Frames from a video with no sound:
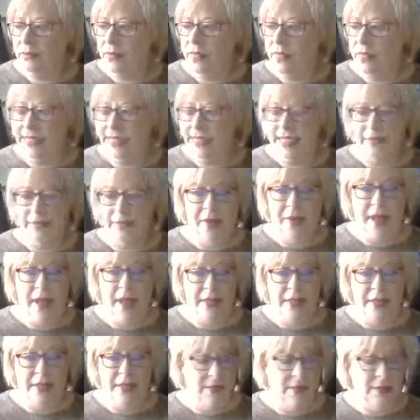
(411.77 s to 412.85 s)
a
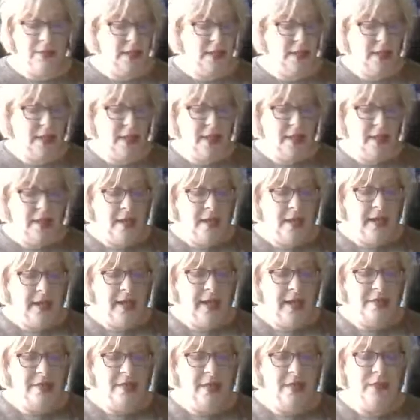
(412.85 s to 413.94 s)
teapot,
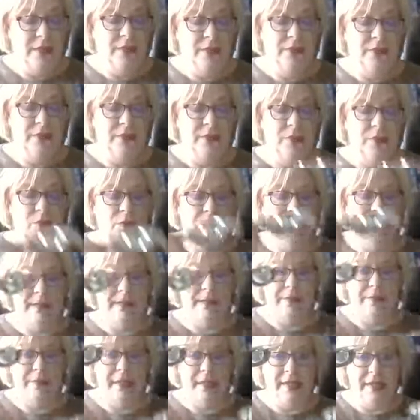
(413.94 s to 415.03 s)
and then use
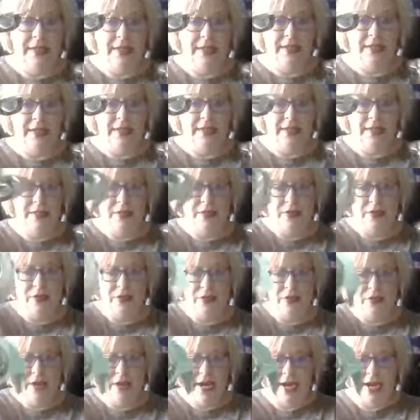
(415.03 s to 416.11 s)
something like this to
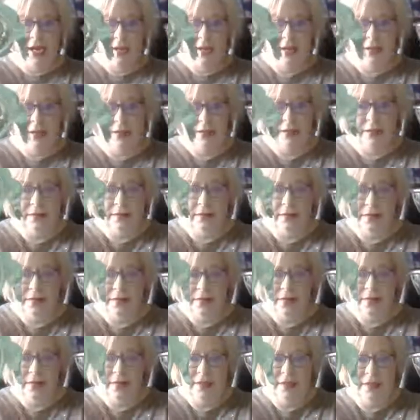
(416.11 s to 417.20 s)
strain.
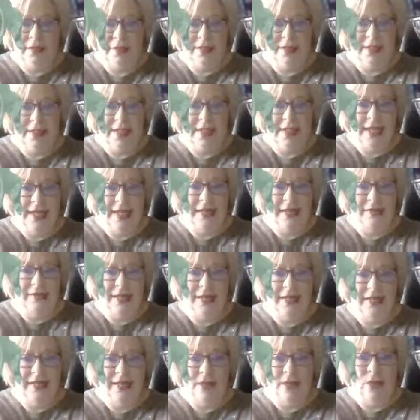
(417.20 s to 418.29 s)
This is kind of
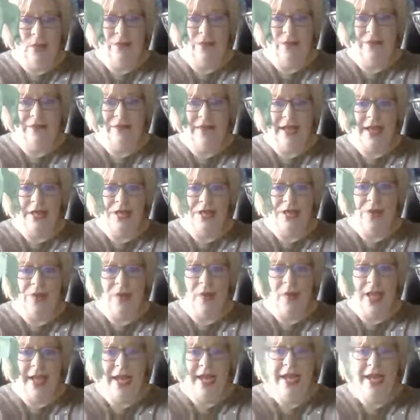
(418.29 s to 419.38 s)
like the old-fashioned
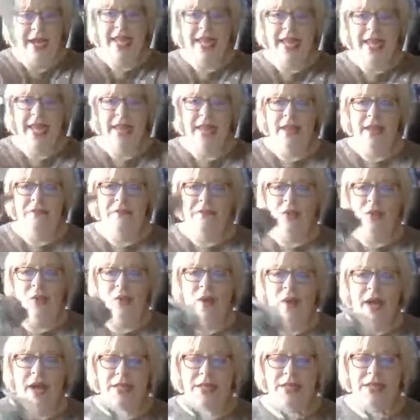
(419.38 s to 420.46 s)
way. If you
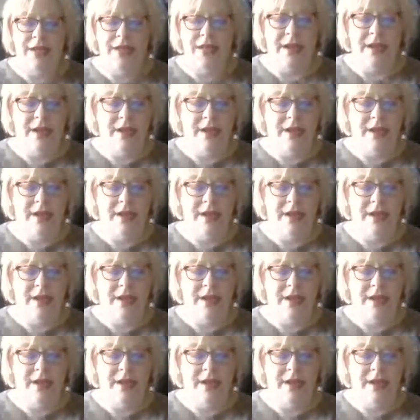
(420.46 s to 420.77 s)
watch